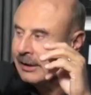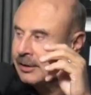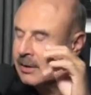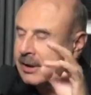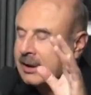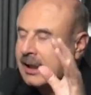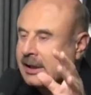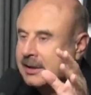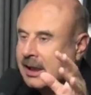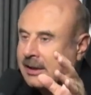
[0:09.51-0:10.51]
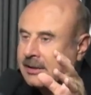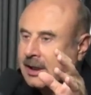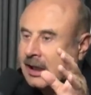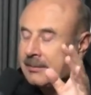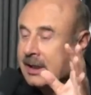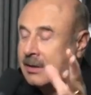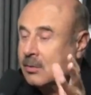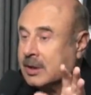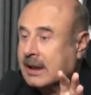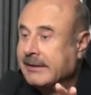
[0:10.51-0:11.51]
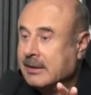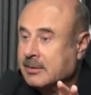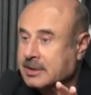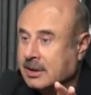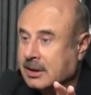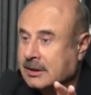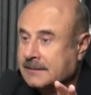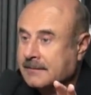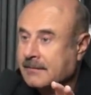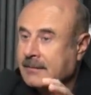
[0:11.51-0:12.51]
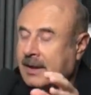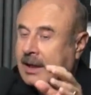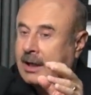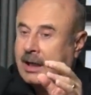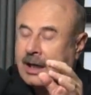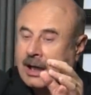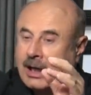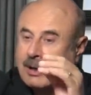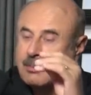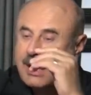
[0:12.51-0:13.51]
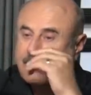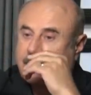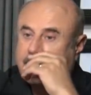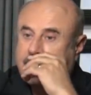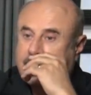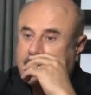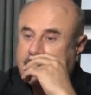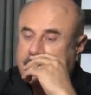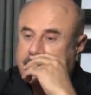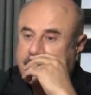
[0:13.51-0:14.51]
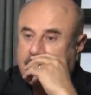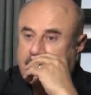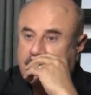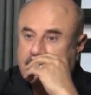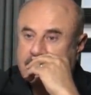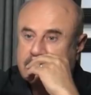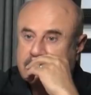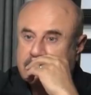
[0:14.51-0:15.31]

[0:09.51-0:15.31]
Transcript: And during that entire time, now when Larry was on, mm. I probably did his show